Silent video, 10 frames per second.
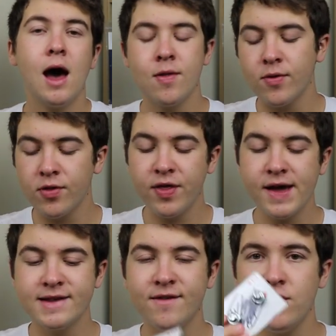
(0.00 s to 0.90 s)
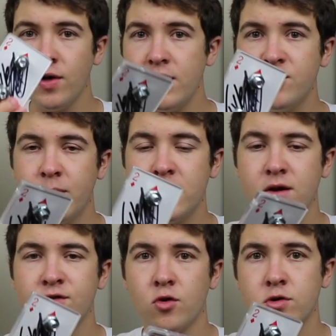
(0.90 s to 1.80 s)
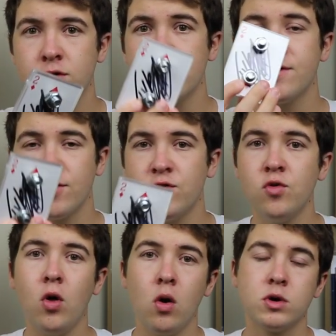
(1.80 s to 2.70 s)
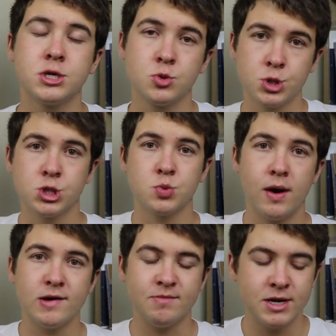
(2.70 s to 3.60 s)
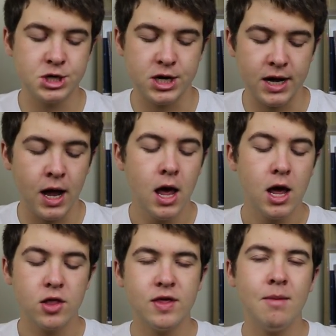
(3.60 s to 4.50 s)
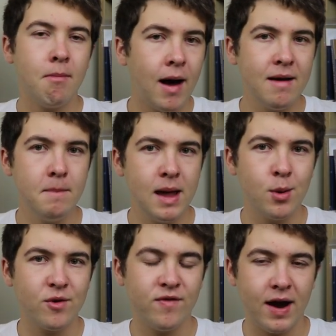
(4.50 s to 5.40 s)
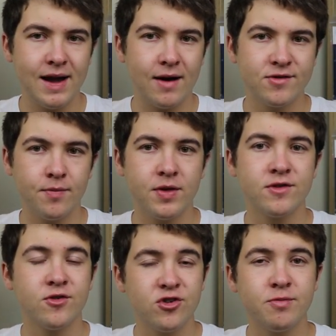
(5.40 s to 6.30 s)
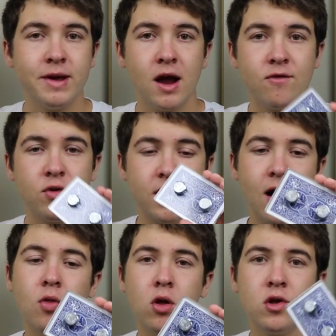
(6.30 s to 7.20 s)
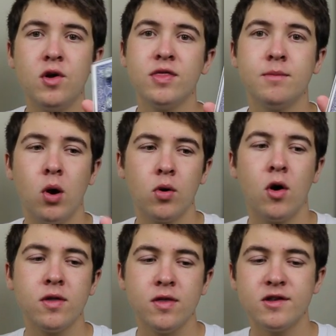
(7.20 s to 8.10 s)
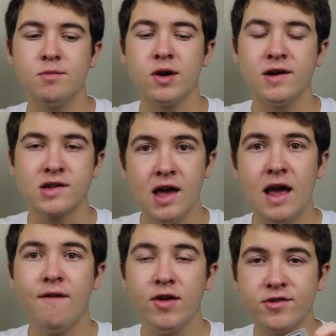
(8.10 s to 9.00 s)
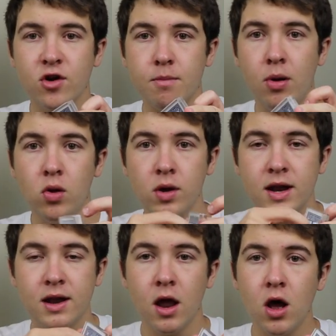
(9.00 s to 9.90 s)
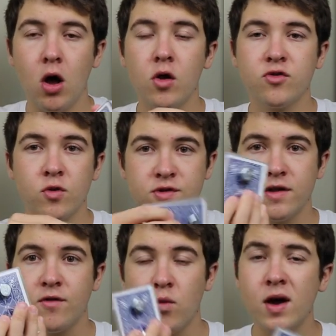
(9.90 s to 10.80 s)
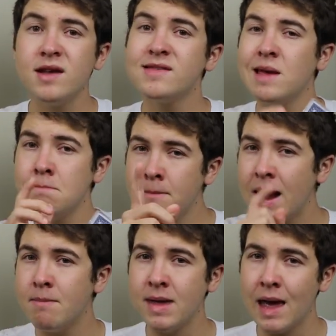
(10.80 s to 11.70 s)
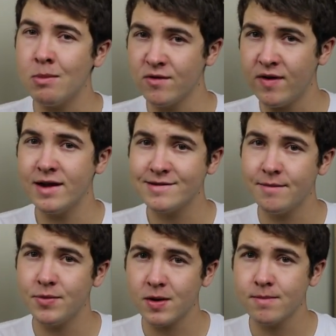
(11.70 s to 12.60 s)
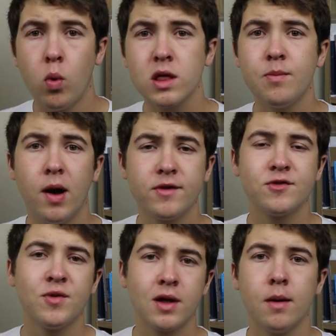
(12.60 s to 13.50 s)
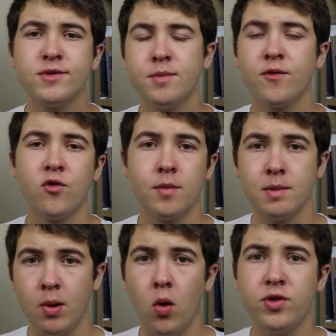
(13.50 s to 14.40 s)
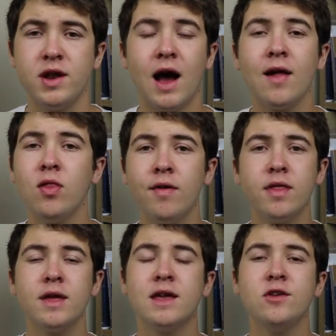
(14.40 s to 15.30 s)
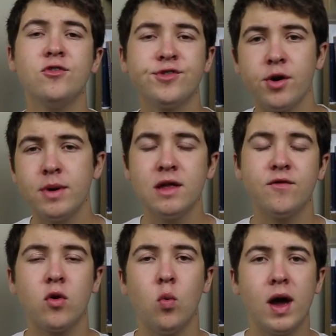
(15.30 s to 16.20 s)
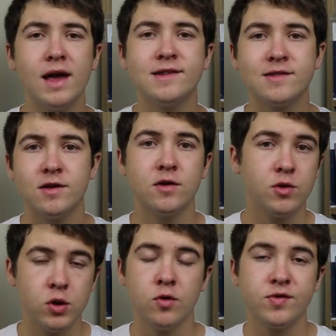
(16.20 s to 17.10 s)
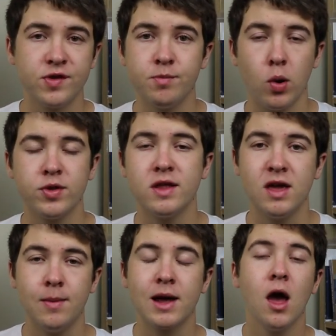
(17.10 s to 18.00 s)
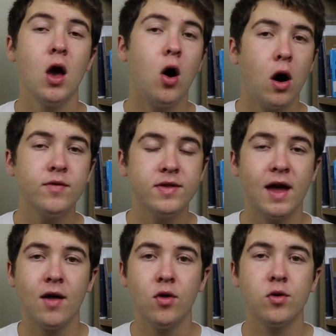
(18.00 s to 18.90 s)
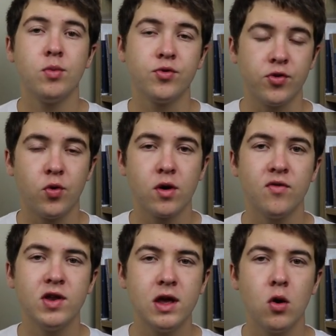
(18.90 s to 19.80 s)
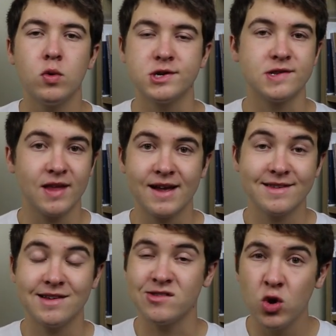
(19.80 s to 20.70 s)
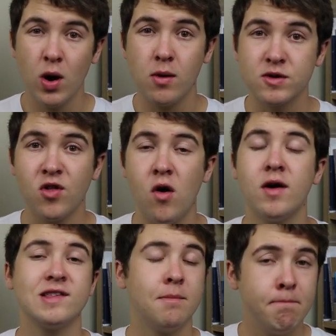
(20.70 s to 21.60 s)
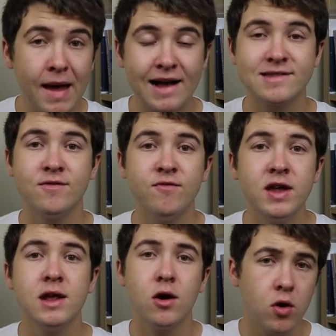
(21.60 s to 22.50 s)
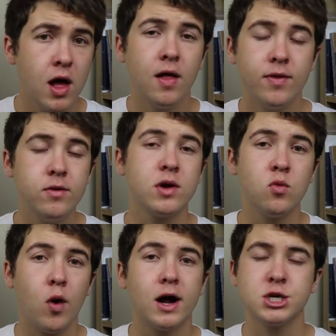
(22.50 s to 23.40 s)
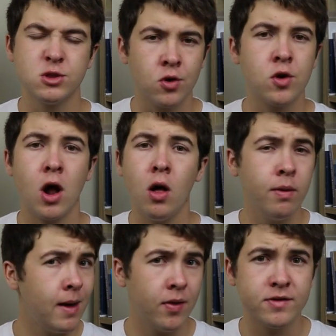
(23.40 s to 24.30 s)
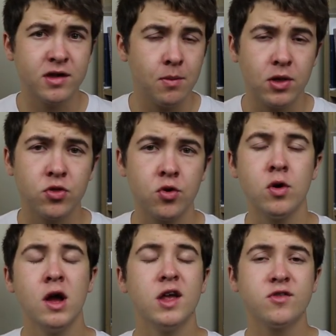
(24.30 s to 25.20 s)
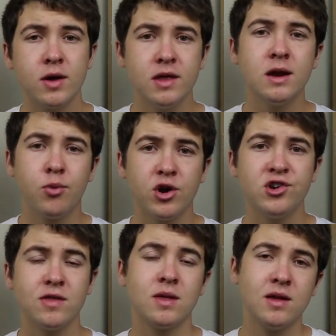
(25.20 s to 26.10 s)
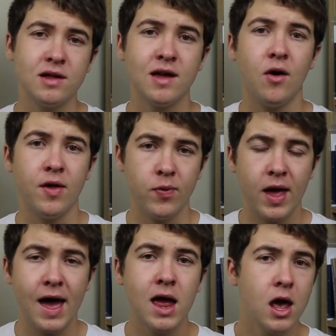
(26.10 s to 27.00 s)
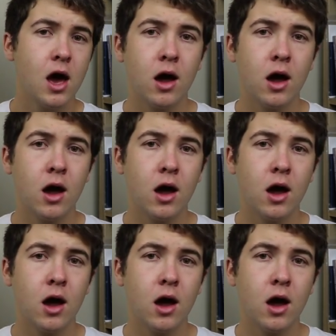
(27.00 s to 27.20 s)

Another thing is if you let your spectators hold on to this for too long, which is just what I was mentioning, they might be able to find out something, so just be careful with how long you let them hold on to this because if they start pulling in all sorts of different ways, they might be able to find something. What are the positives when it comes to performing bolted? I love that they teach you so many different ways to use this bolted gimmick on the downloadable tutorial video, which is, like I said, two hours long. It's a massive video that you can watch and learn all about this gimmick through, so I did appreciate the detail in that.